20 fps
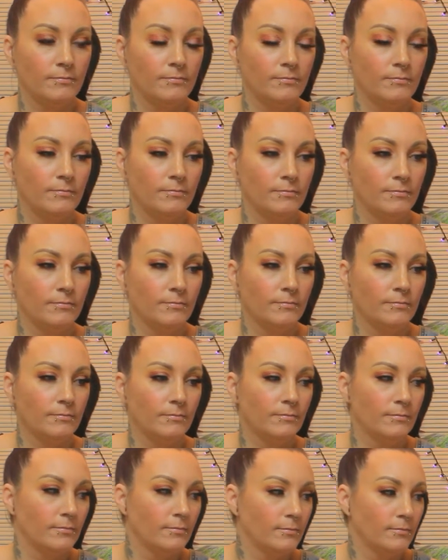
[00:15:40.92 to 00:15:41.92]

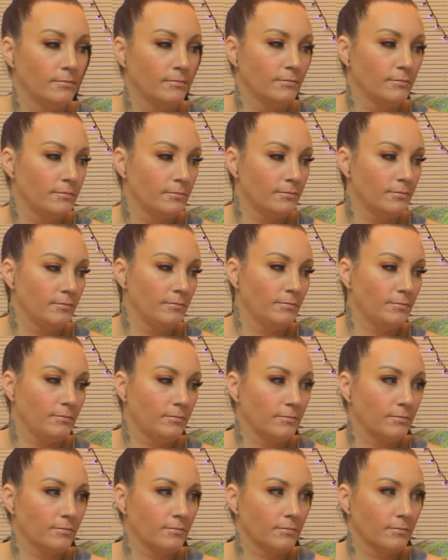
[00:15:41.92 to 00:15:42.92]

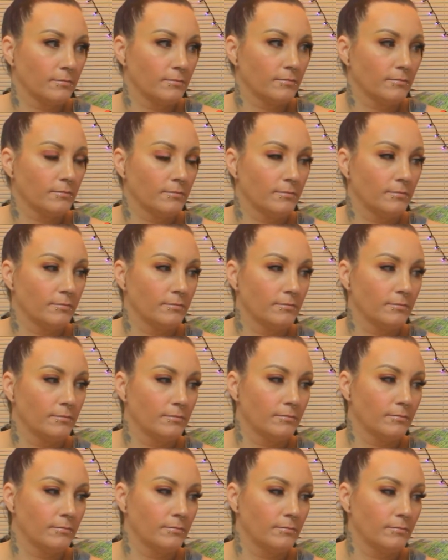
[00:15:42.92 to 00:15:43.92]

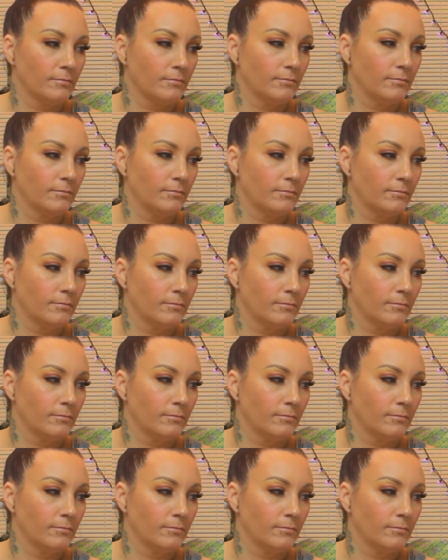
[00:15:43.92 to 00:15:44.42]
(silent)